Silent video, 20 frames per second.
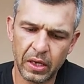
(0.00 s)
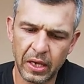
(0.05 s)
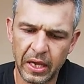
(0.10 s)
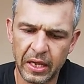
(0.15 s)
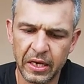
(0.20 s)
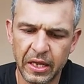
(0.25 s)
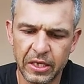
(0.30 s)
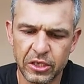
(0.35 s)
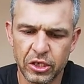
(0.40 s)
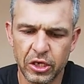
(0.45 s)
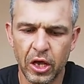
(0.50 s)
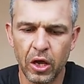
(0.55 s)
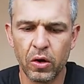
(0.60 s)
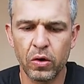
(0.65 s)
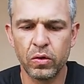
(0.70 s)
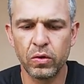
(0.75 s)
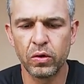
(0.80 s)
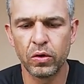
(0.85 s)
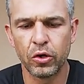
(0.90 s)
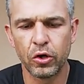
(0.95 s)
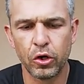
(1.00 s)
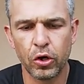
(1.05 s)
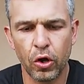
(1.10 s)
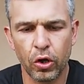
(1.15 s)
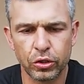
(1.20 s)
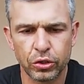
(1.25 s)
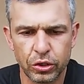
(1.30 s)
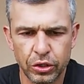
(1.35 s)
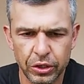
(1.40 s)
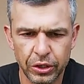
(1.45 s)
and there's no
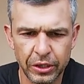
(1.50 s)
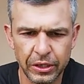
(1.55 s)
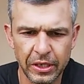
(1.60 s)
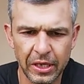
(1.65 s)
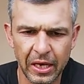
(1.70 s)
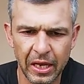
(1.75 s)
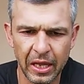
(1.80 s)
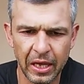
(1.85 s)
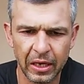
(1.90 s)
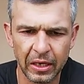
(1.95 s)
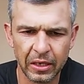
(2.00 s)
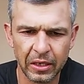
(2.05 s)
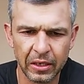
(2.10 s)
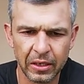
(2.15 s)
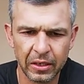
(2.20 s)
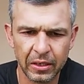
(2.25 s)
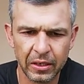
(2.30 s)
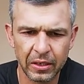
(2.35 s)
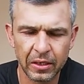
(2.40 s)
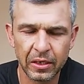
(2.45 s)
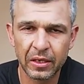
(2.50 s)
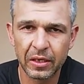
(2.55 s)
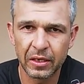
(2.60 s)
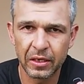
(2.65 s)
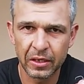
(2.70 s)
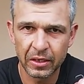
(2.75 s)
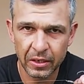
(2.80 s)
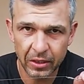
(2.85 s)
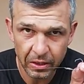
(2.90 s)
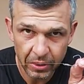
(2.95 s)
knot in the line.
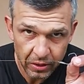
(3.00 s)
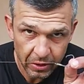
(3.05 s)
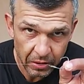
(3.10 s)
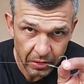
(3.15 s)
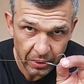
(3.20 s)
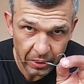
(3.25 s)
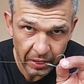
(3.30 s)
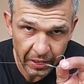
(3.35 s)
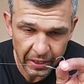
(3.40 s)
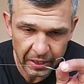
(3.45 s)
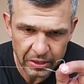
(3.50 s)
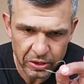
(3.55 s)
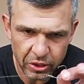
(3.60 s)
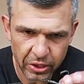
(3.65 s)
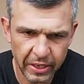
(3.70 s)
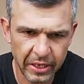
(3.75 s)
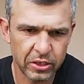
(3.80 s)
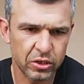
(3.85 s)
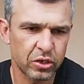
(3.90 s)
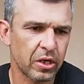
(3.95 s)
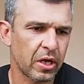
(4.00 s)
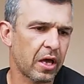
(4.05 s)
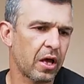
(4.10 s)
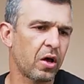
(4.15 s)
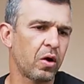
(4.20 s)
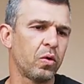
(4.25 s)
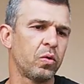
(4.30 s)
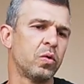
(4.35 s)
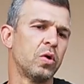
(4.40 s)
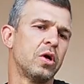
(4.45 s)
Okay, so that's
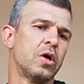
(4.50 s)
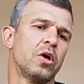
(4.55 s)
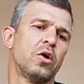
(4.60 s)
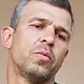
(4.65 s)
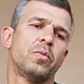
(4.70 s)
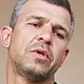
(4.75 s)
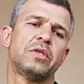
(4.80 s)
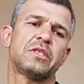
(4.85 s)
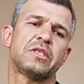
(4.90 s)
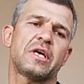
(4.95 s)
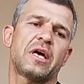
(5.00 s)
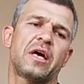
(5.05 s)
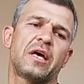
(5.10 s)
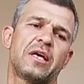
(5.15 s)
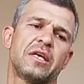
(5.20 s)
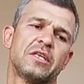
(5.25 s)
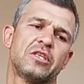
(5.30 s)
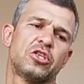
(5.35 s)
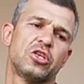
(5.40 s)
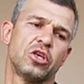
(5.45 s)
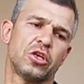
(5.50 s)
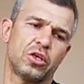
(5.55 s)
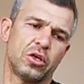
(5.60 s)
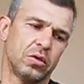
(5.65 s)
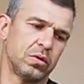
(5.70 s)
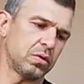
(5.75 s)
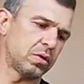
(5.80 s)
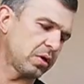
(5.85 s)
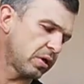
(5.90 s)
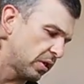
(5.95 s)
how we tie a circle
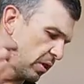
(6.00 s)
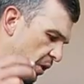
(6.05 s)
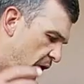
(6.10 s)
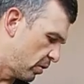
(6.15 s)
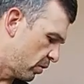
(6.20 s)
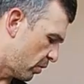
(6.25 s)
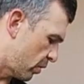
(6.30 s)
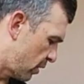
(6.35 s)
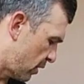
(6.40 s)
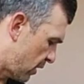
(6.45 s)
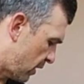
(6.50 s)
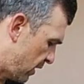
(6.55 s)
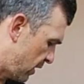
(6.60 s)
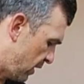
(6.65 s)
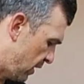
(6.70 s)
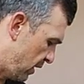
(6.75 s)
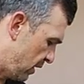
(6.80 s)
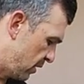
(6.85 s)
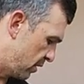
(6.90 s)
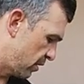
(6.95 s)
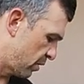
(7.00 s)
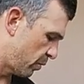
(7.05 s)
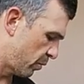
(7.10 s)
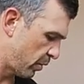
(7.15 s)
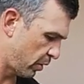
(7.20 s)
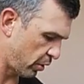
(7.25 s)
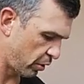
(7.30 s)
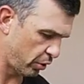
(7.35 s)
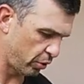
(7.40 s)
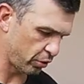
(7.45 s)
loop. And then on the other end,
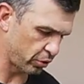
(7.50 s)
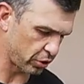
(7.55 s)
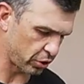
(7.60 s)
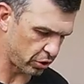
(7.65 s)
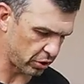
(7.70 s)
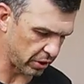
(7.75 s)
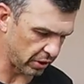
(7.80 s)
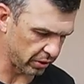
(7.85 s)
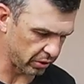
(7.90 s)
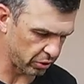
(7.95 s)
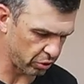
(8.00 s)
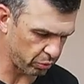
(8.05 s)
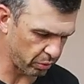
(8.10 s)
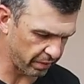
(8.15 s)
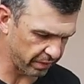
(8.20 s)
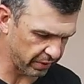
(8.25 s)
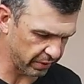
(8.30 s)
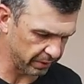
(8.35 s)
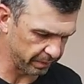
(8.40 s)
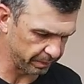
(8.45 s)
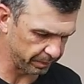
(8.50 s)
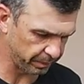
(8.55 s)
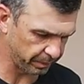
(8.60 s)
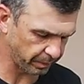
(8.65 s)
we're going to use this little swivel.